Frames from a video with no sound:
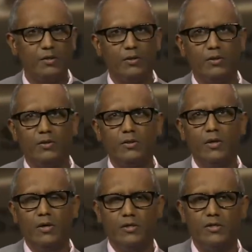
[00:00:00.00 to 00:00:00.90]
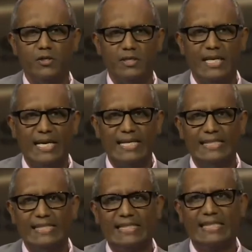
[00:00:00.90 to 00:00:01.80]
to
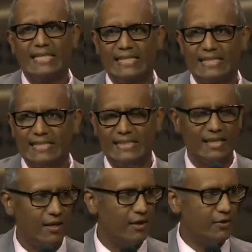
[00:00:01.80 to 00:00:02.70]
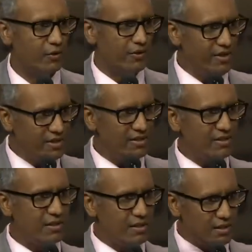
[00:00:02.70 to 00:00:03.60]
206. So
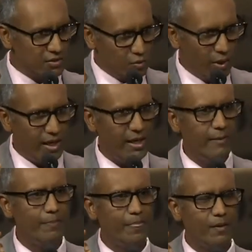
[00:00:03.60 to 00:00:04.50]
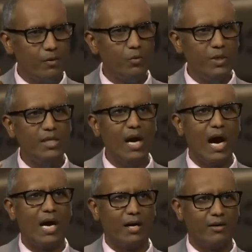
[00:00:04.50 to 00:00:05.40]
this is where we
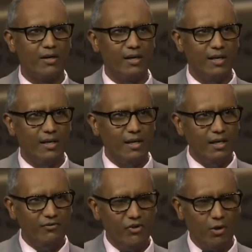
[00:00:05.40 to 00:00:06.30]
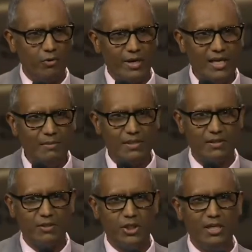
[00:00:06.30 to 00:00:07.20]
are. If you are ready,
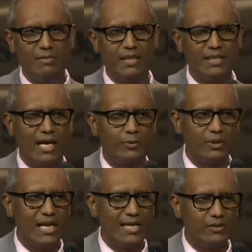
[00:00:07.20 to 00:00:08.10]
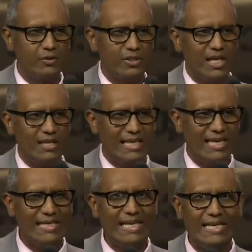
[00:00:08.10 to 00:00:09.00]
Mr. Chairman, I would like to start
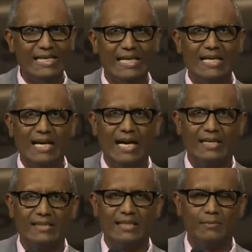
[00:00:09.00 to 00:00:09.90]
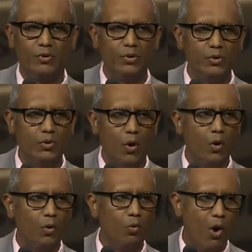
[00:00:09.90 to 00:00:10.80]
handling item
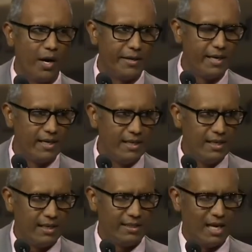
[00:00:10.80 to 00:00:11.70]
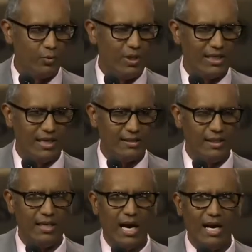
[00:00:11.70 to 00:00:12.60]
201, and I will
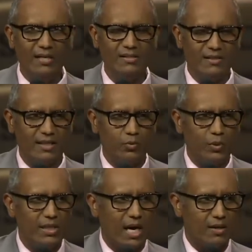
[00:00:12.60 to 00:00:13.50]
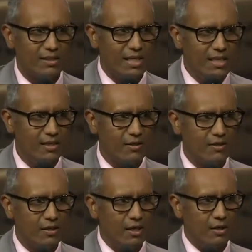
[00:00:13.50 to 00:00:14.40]
kindly ask that we are
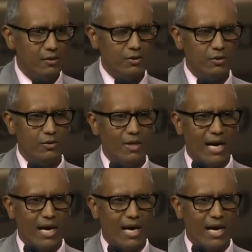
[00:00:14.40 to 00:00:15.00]
taken to